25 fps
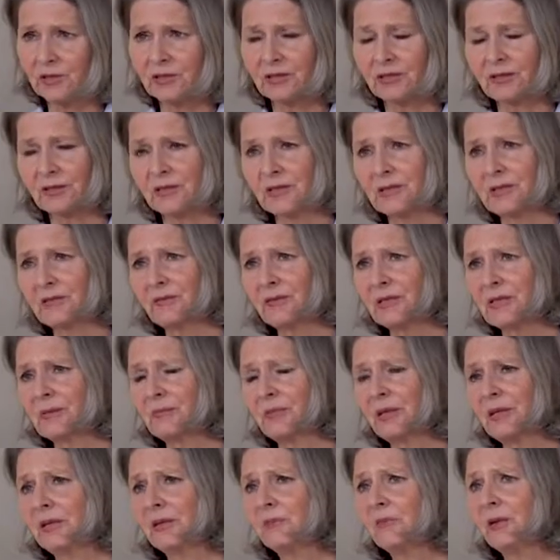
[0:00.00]
And what is
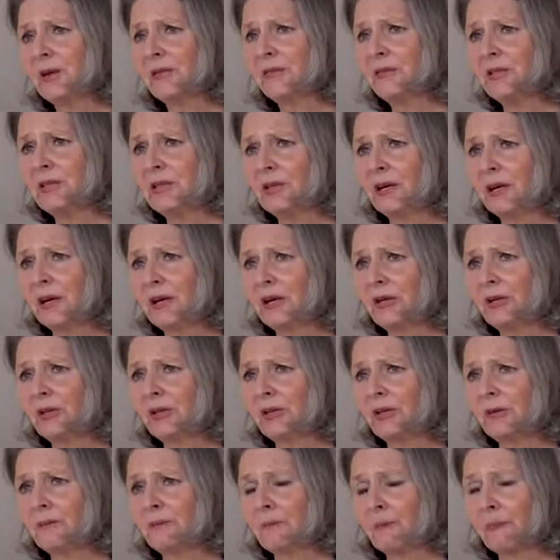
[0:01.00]
always also
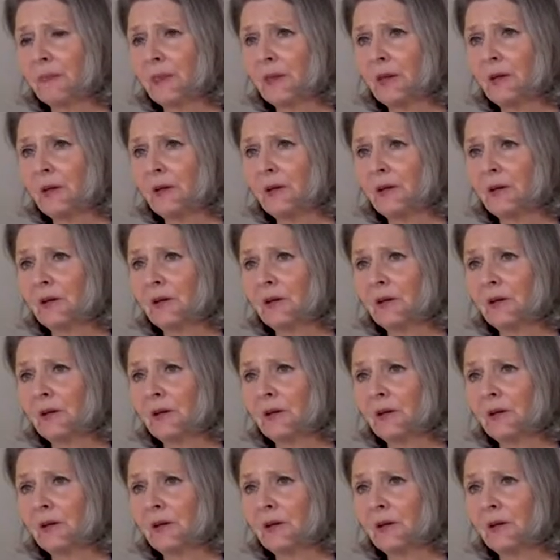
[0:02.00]
questioned